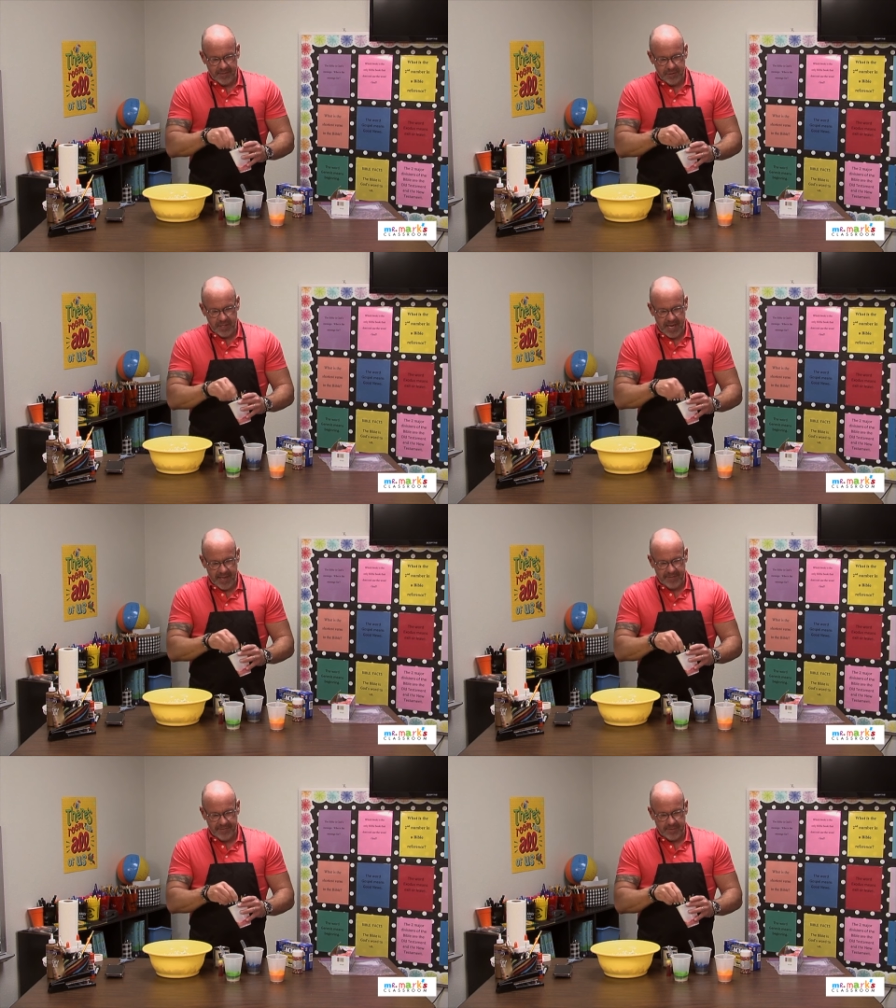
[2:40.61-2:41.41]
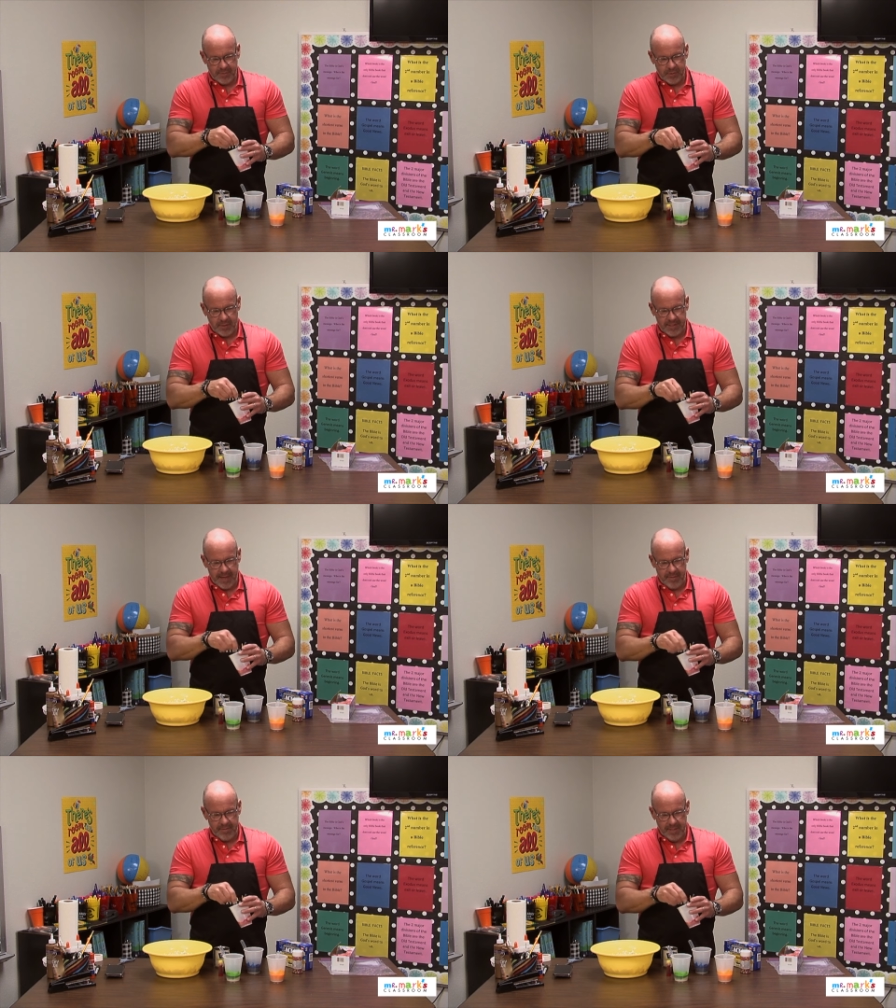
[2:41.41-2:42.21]
tray of some sort
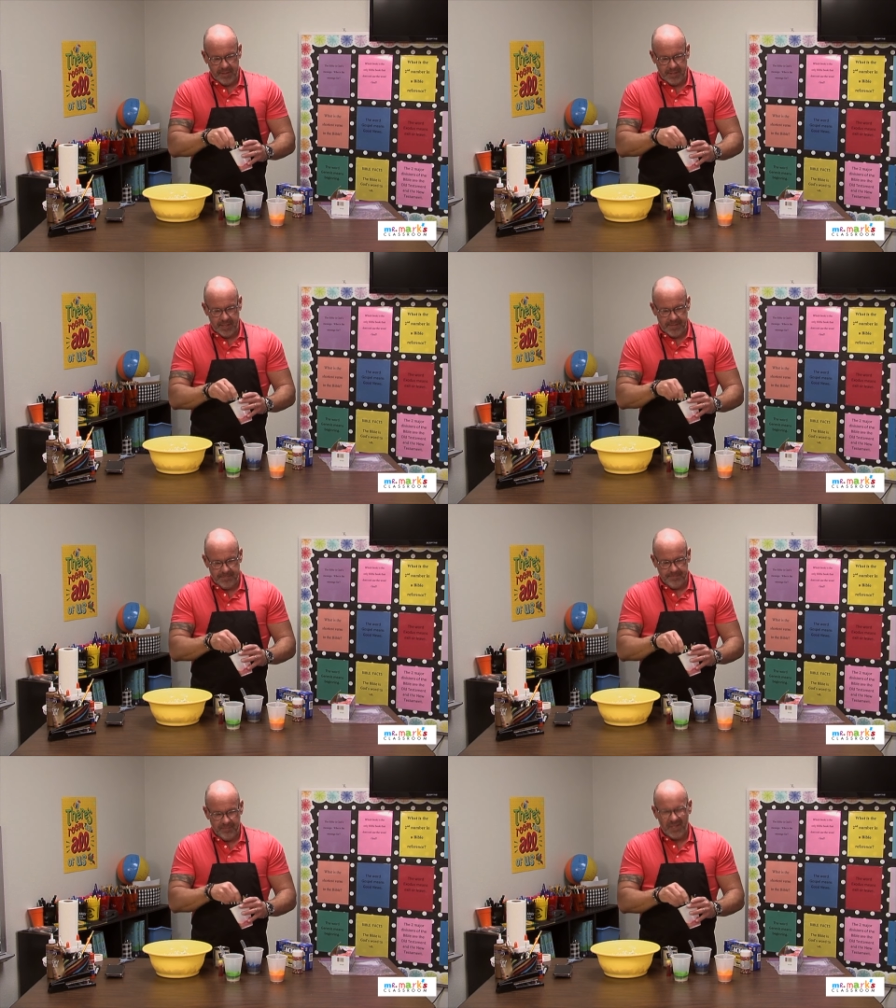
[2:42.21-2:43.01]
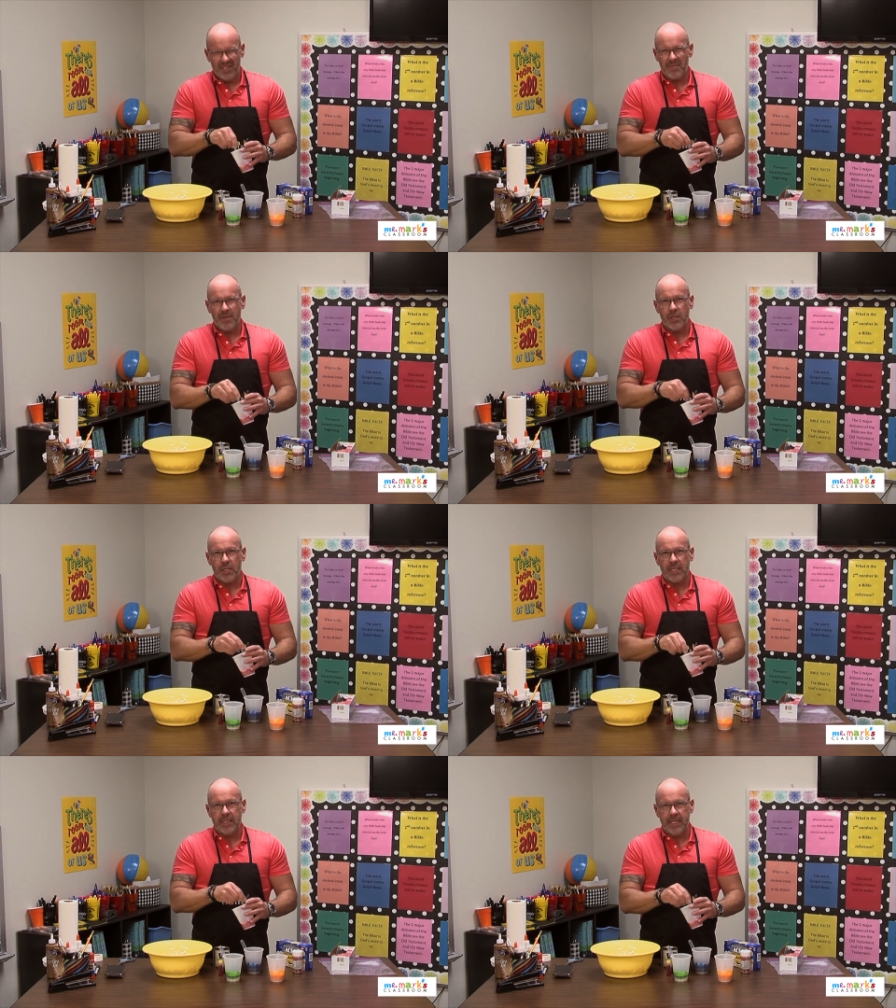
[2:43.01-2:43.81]
that would be good. Something you
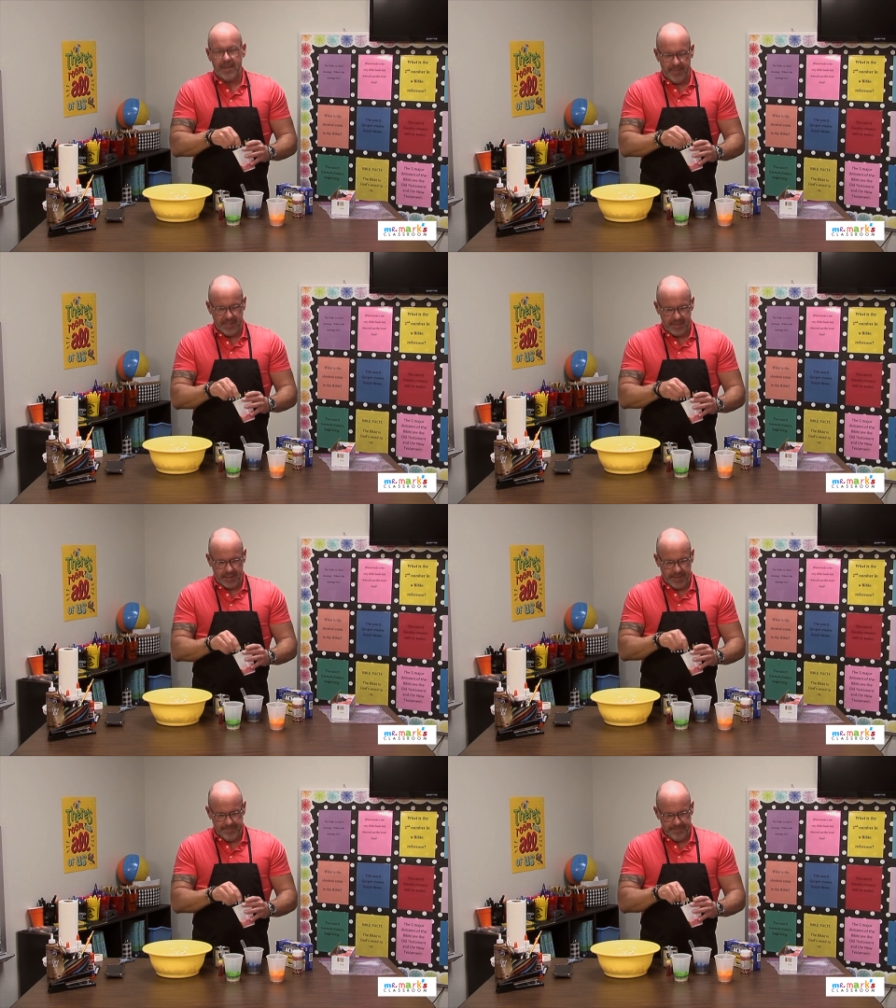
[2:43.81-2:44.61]
could clean up easily.